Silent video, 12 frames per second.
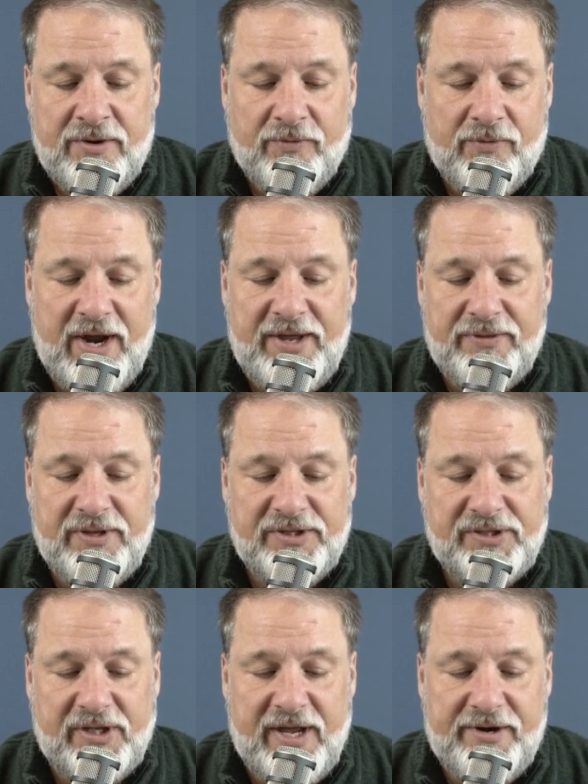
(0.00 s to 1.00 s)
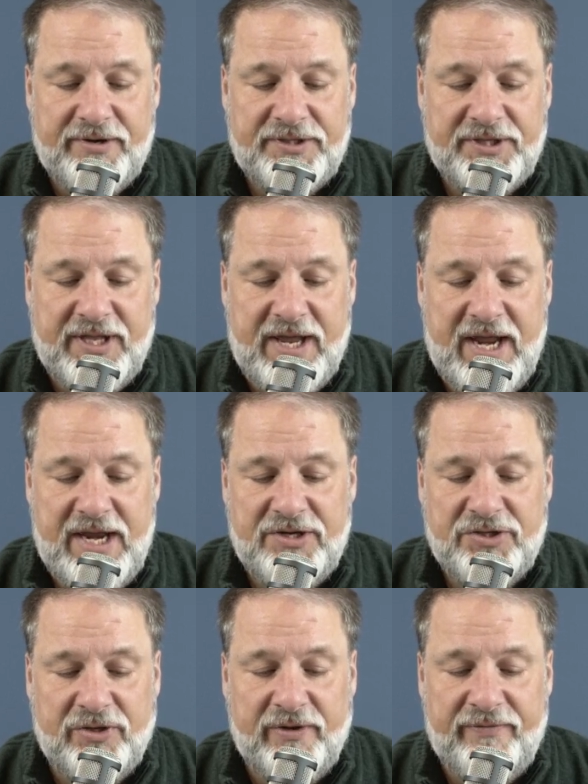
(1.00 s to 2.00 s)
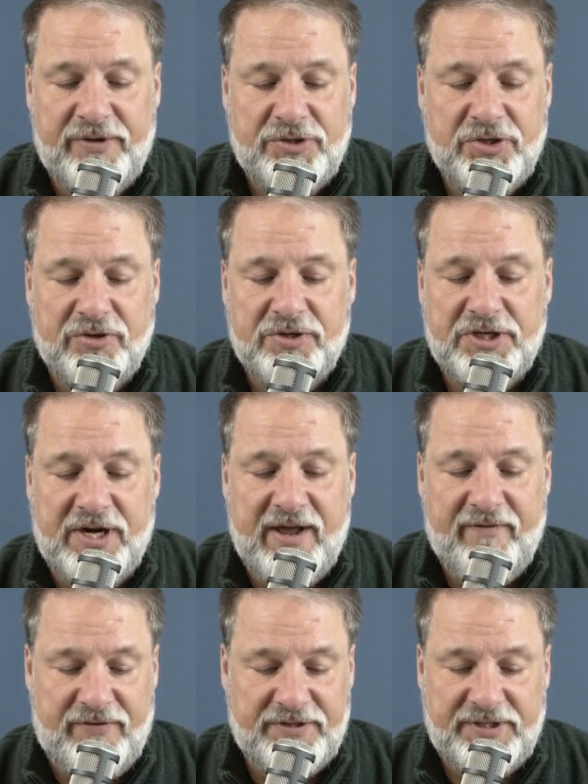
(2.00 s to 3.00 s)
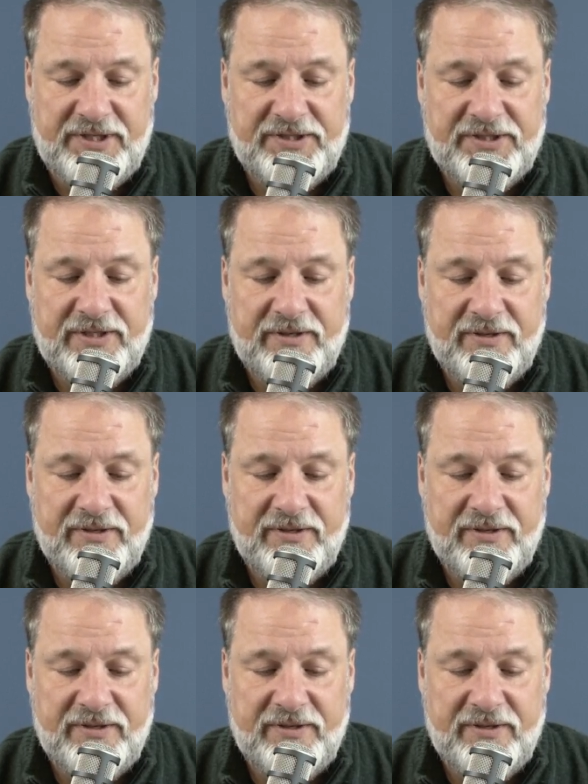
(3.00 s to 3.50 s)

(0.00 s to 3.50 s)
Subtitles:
Write this letter to the angel of the church at Ephesus.